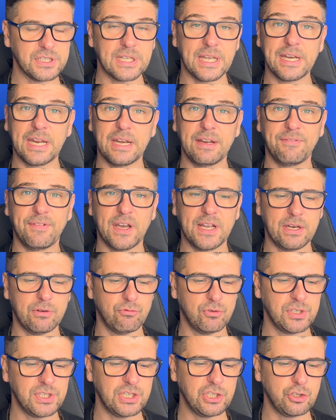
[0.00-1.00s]
identified in
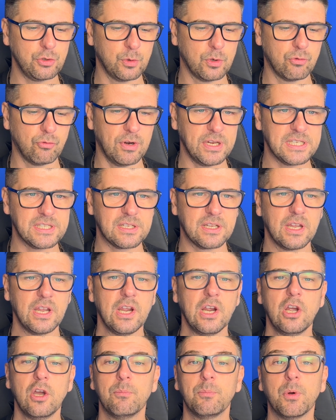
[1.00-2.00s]
residual risk.
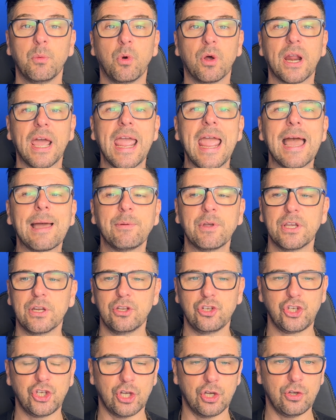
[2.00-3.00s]
But what I am going
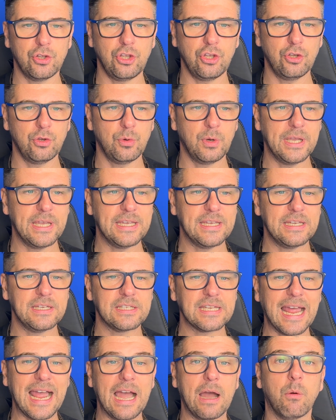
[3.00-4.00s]
to show you
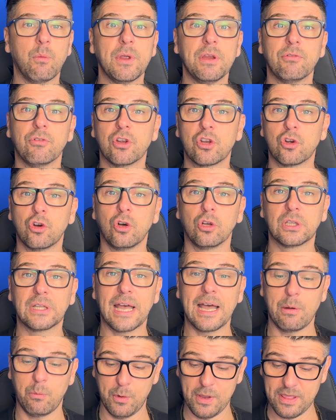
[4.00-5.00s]
is how we record
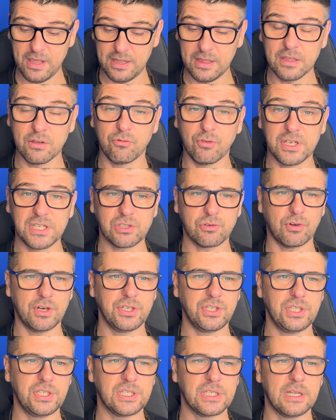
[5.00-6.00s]
that within the risk
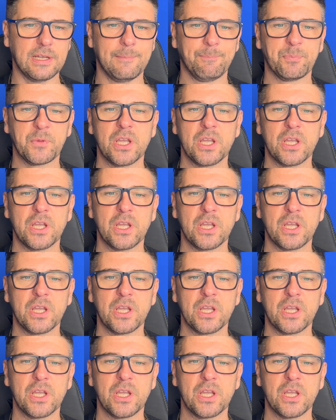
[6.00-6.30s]
register.